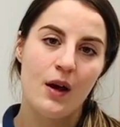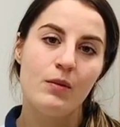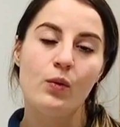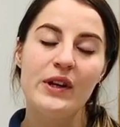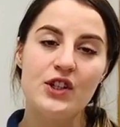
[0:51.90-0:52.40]
But
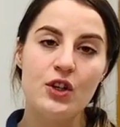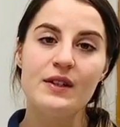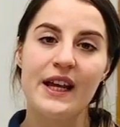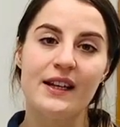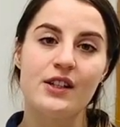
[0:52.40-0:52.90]
we do
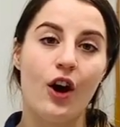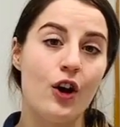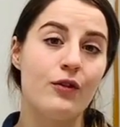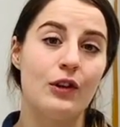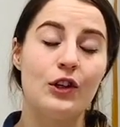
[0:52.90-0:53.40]
tend to
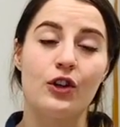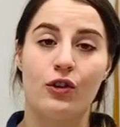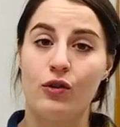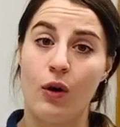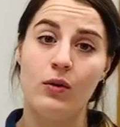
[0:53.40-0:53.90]
overlook
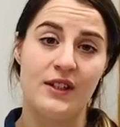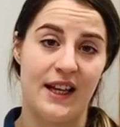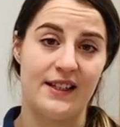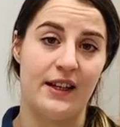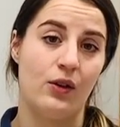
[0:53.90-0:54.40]
goal
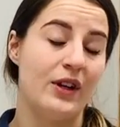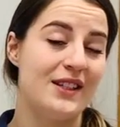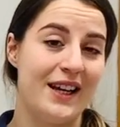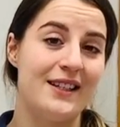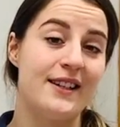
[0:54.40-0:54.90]
setting on a
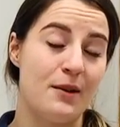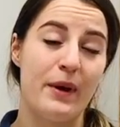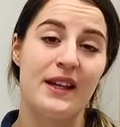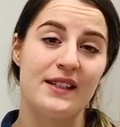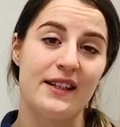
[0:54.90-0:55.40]
day-to-day
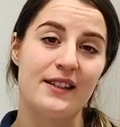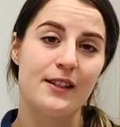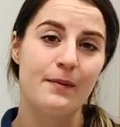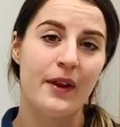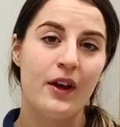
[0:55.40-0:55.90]
basis.
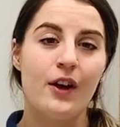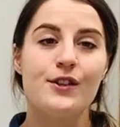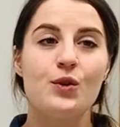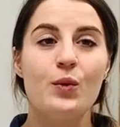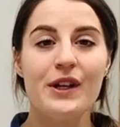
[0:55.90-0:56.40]

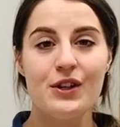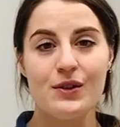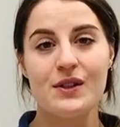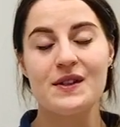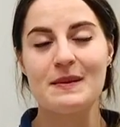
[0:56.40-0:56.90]
So we use
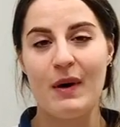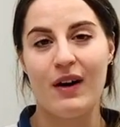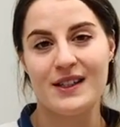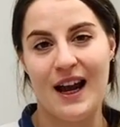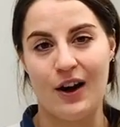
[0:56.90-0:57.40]
the SMART
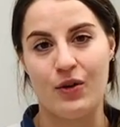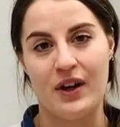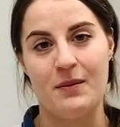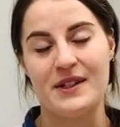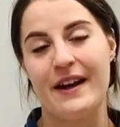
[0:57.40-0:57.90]

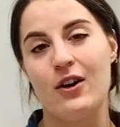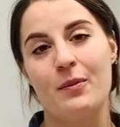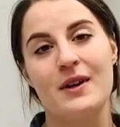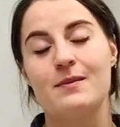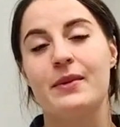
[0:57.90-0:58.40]
acronym to help
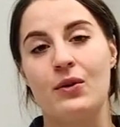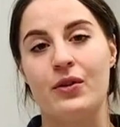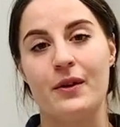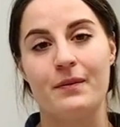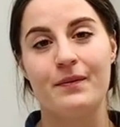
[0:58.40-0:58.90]
us build them.